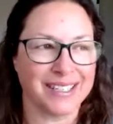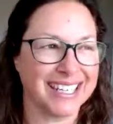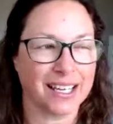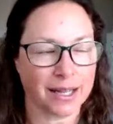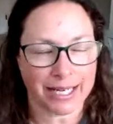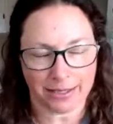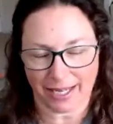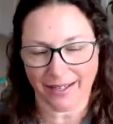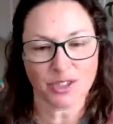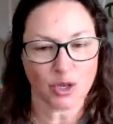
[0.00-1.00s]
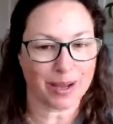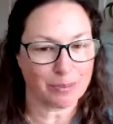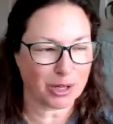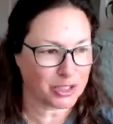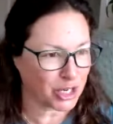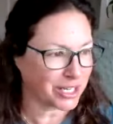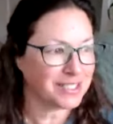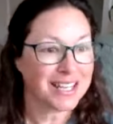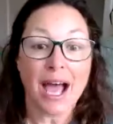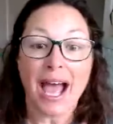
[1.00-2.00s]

neglecting, so I apologize.